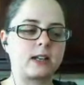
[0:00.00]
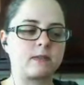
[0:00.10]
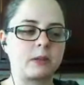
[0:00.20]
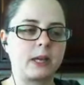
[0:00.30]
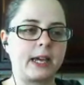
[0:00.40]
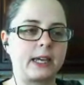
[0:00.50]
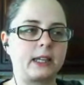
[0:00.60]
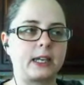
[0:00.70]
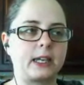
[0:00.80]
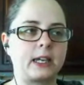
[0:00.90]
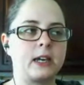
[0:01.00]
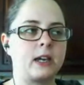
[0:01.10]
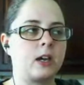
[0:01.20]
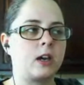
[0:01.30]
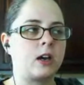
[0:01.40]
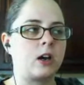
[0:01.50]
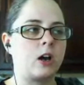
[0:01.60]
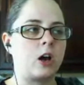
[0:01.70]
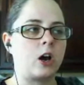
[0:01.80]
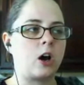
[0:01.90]
play, like,
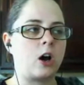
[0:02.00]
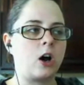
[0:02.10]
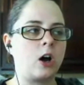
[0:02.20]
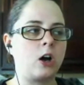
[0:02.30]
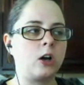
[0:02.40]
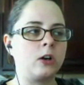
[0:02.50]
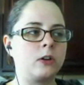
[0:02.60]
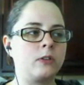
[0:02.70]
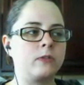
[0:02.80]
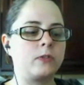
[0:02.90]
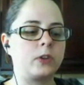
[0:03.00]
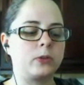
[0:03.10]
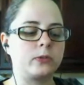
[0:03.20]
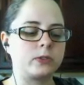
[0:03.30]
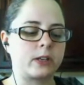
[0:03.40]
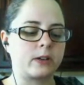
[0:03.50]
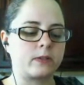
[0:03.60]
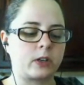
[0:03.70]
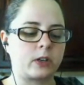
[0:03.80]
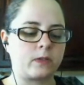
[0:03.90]
our views of
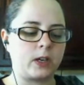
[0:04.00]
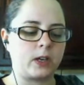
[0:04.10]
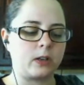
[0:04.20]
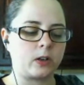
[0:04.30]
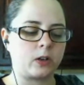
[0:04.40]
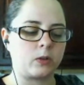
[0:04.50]
Darth Vader